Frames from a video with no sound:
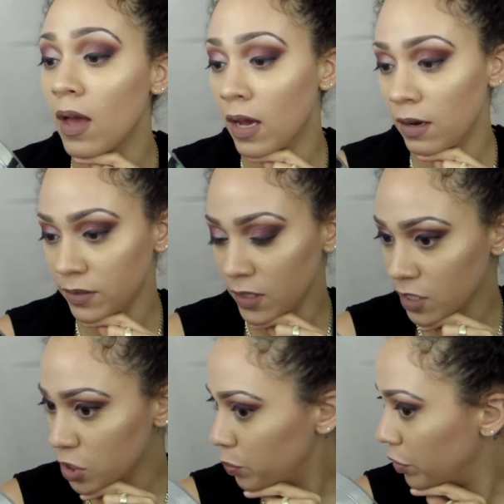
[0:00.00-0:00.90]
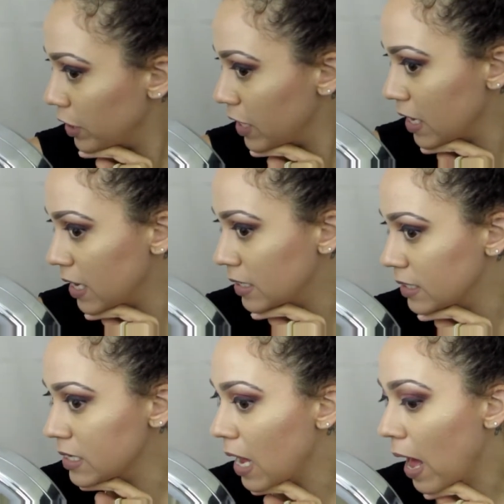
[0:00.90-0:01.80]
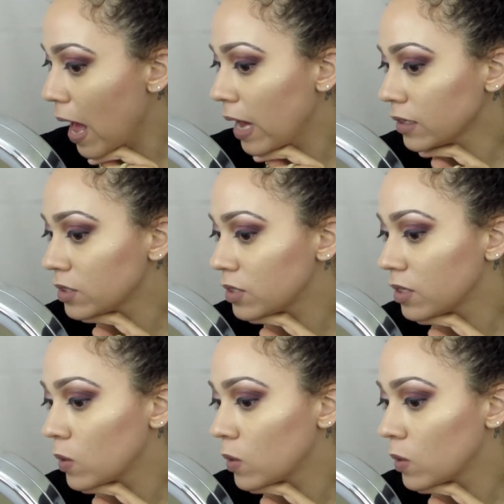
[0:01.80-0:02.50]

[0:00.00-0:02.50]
Everything is pretty intact.